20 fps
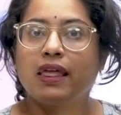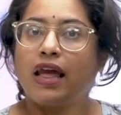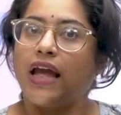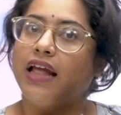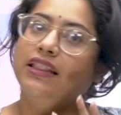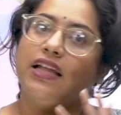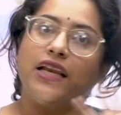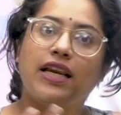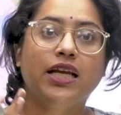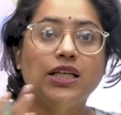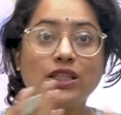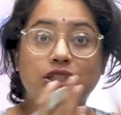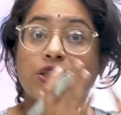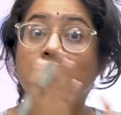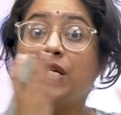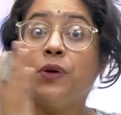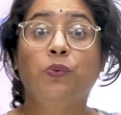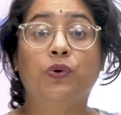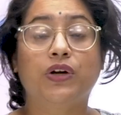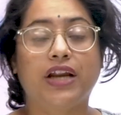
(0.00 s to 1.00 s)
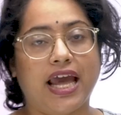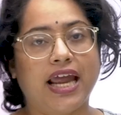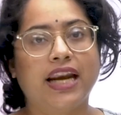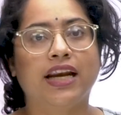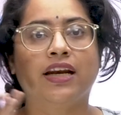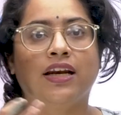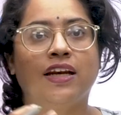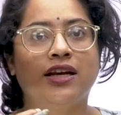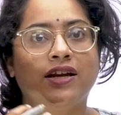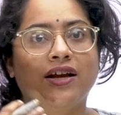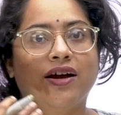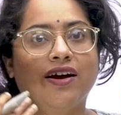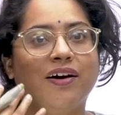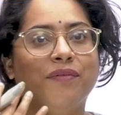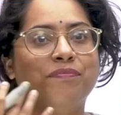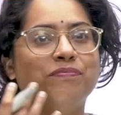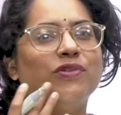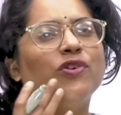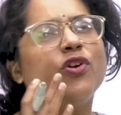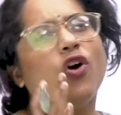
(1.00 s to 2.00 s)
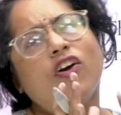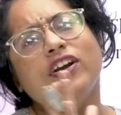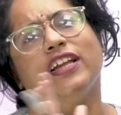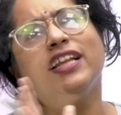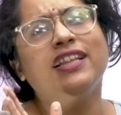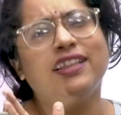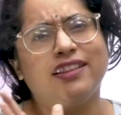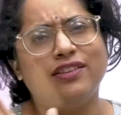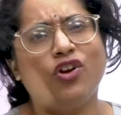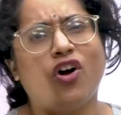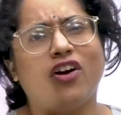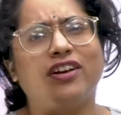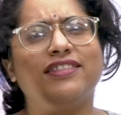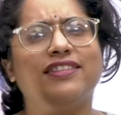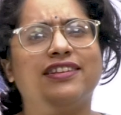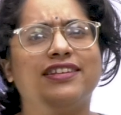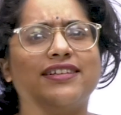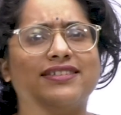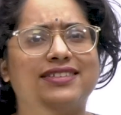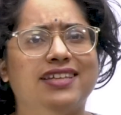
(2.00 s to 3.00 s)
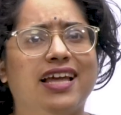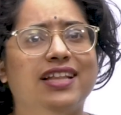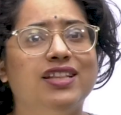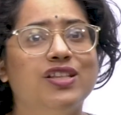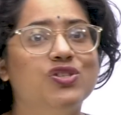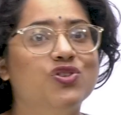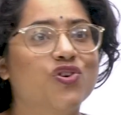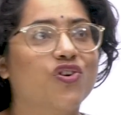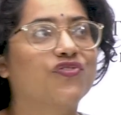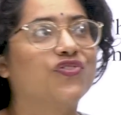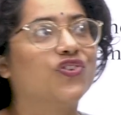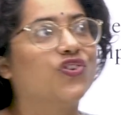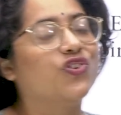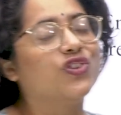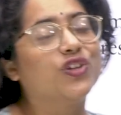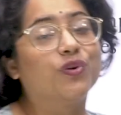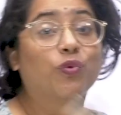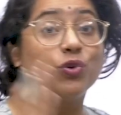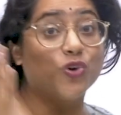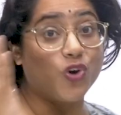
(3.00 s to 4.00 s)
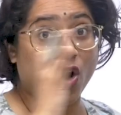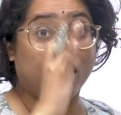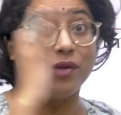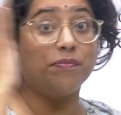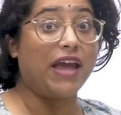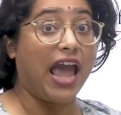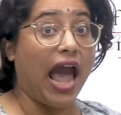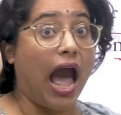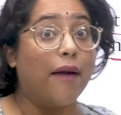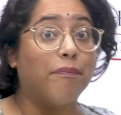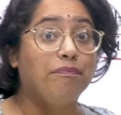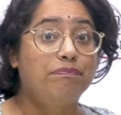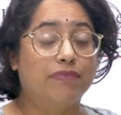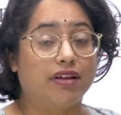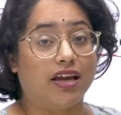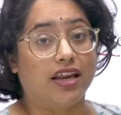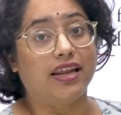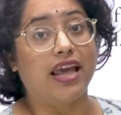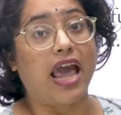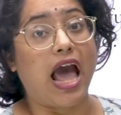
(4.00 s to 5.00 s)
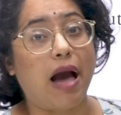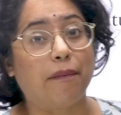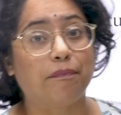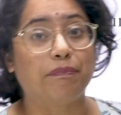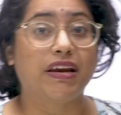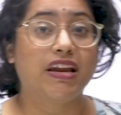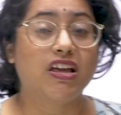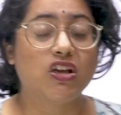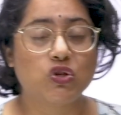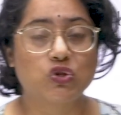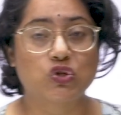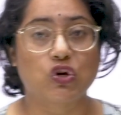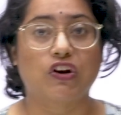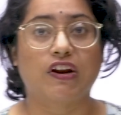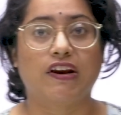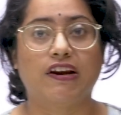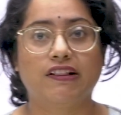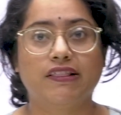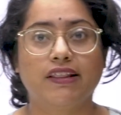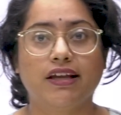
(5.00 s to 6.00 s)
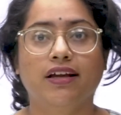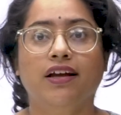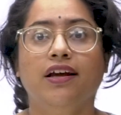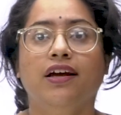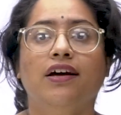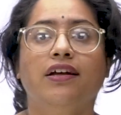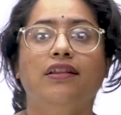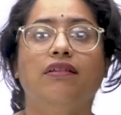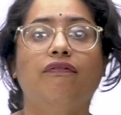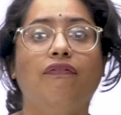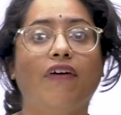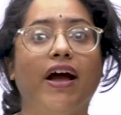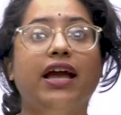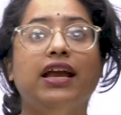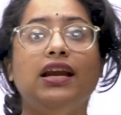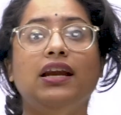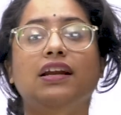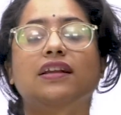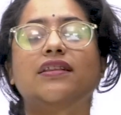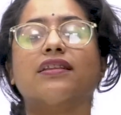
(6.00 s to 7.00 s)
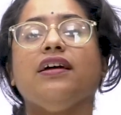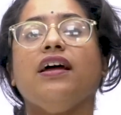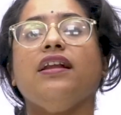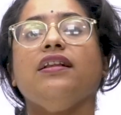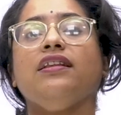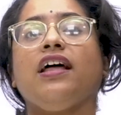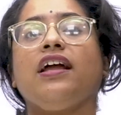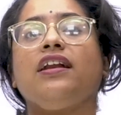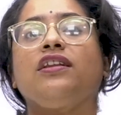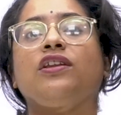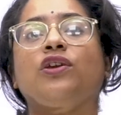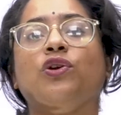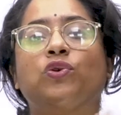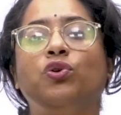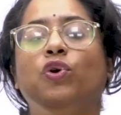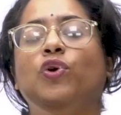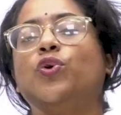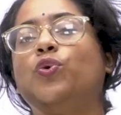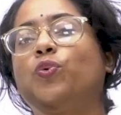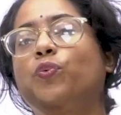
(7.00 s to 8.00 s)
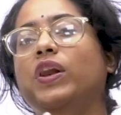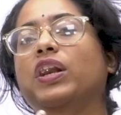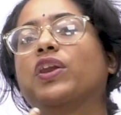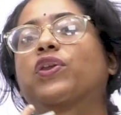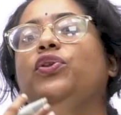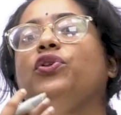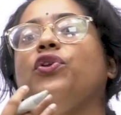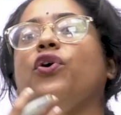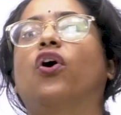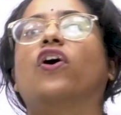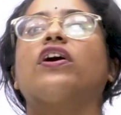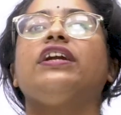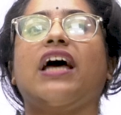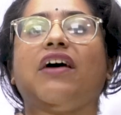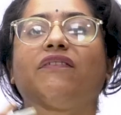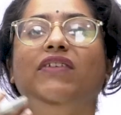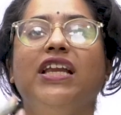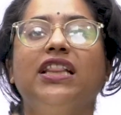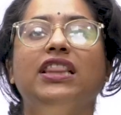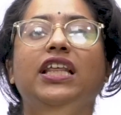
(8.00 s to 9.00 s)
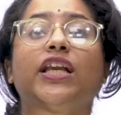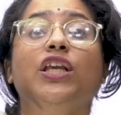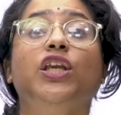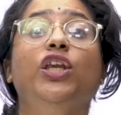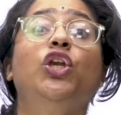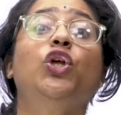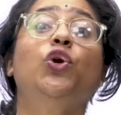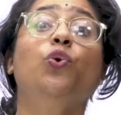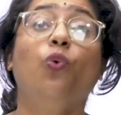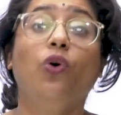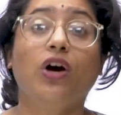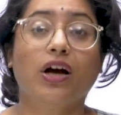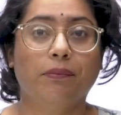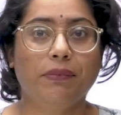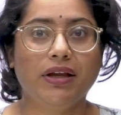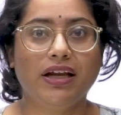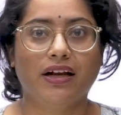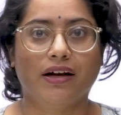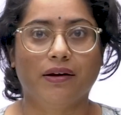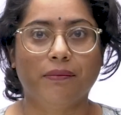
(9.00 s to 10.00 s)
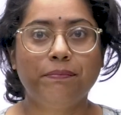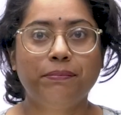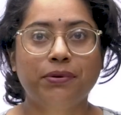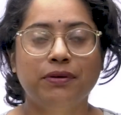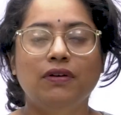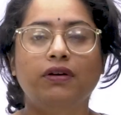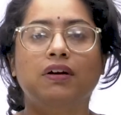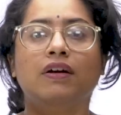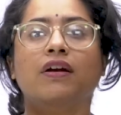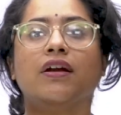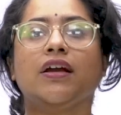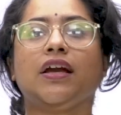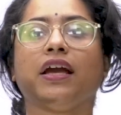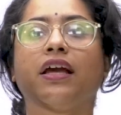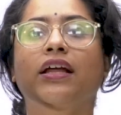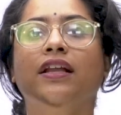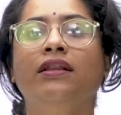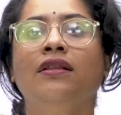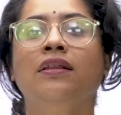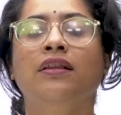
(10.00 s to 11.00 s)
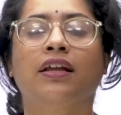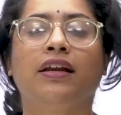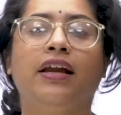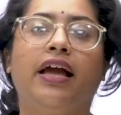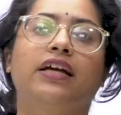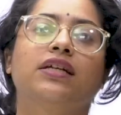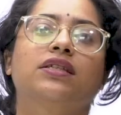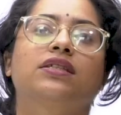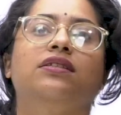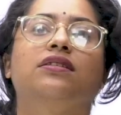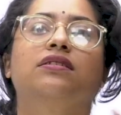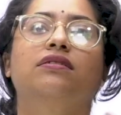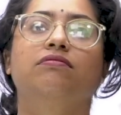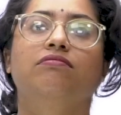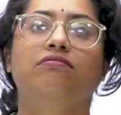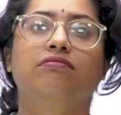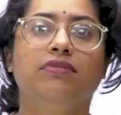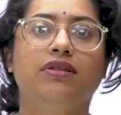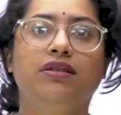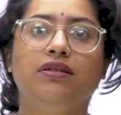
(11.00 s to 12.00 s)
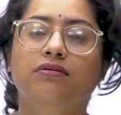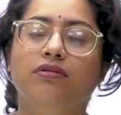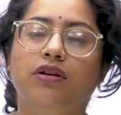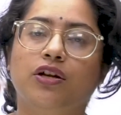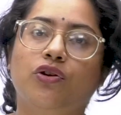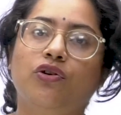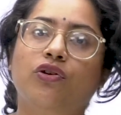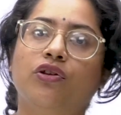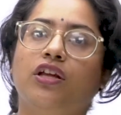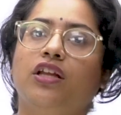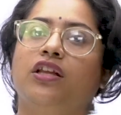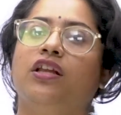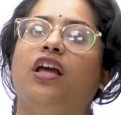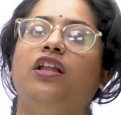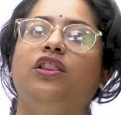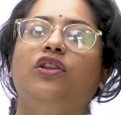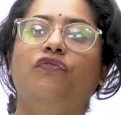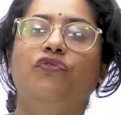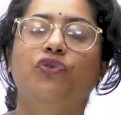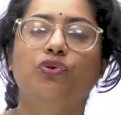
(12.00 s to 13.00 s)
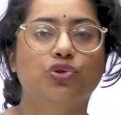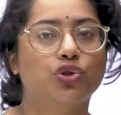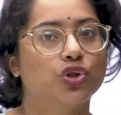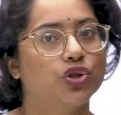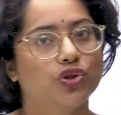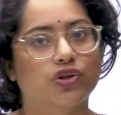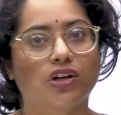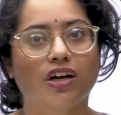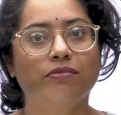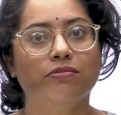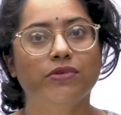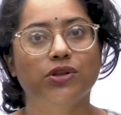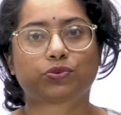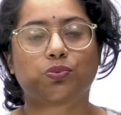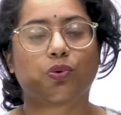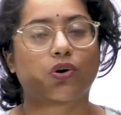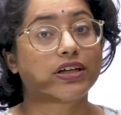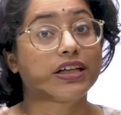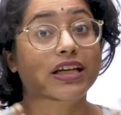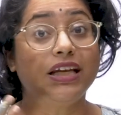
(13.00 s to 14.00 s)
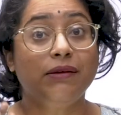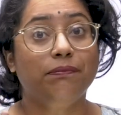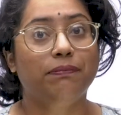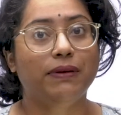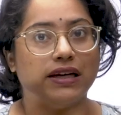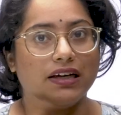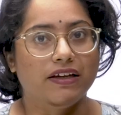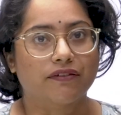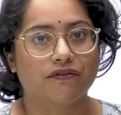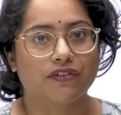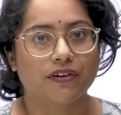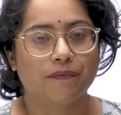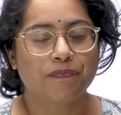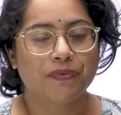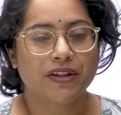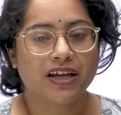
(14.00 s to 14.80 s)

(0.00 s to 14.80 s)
and then history would end, not in the sense of there would not be any happenings or anything. The find that you will not have anything new coming up in the next in the future to come is what he believed.